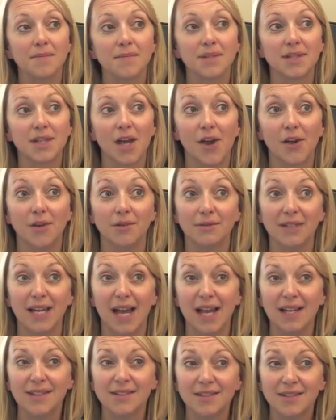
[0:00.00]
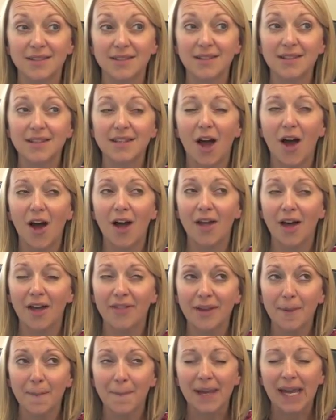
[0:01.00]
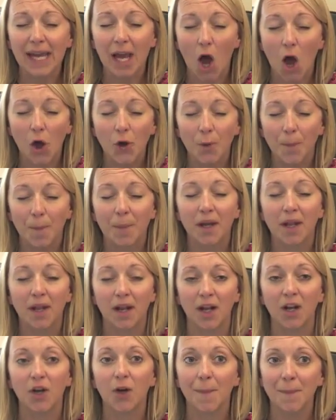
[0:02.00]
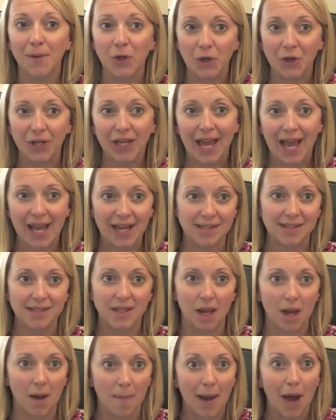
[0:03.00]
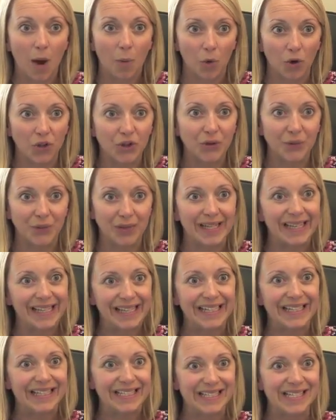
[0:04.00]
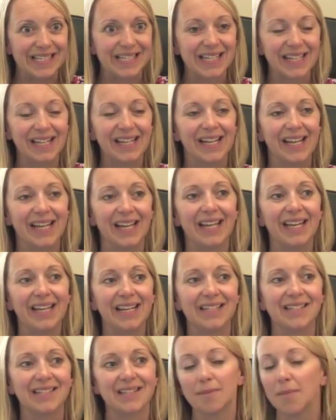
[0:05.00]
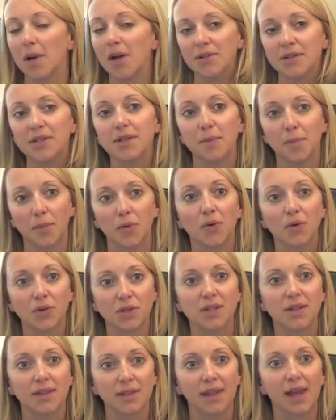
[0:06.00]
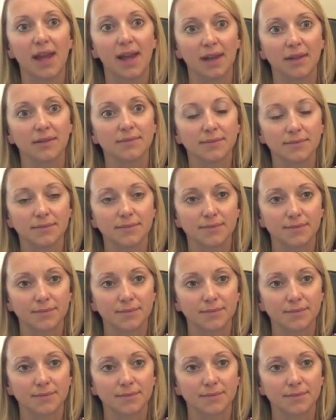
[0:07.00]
So yeah, it's just, I think being open and communicating about what you need is the most important thing.